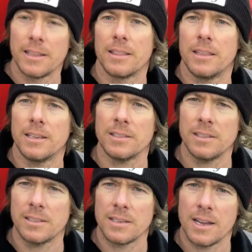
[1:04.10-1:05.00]
This
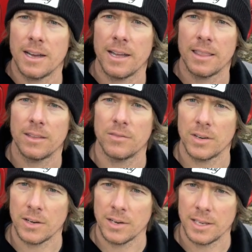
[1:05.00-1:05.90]
is not the
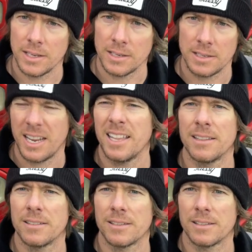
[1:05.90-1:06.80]
very
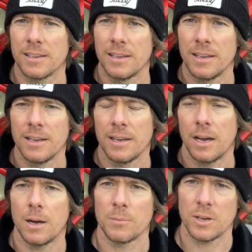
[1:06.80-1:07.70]
intense
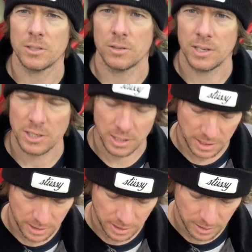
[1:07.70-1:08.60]
restoration
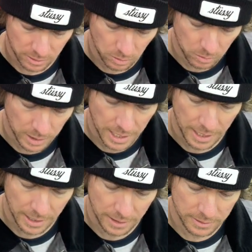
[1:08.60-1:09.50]
kit. It only
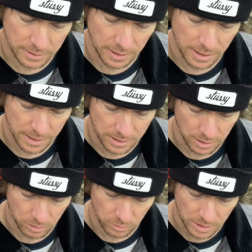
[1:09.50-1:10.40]
has, I think, the
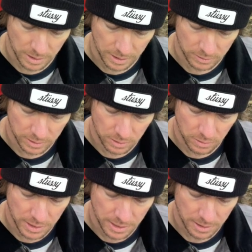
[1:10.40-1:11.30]
3000
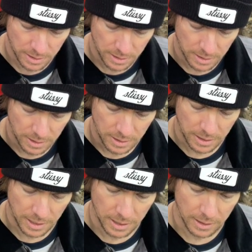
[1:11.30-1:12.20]
grit.
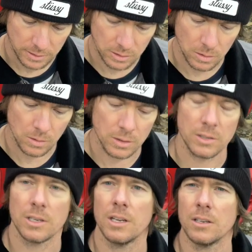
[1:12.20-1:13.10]
Yeah, so there's
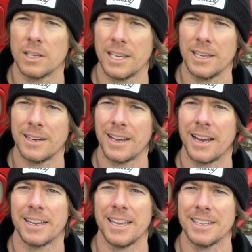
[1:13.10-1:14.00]
another kit.
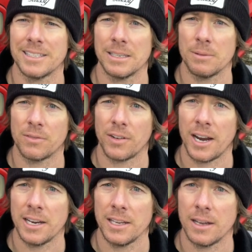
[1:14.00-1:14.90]
I can't seem to
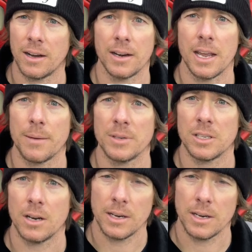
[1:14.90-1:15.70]
find it on Amazon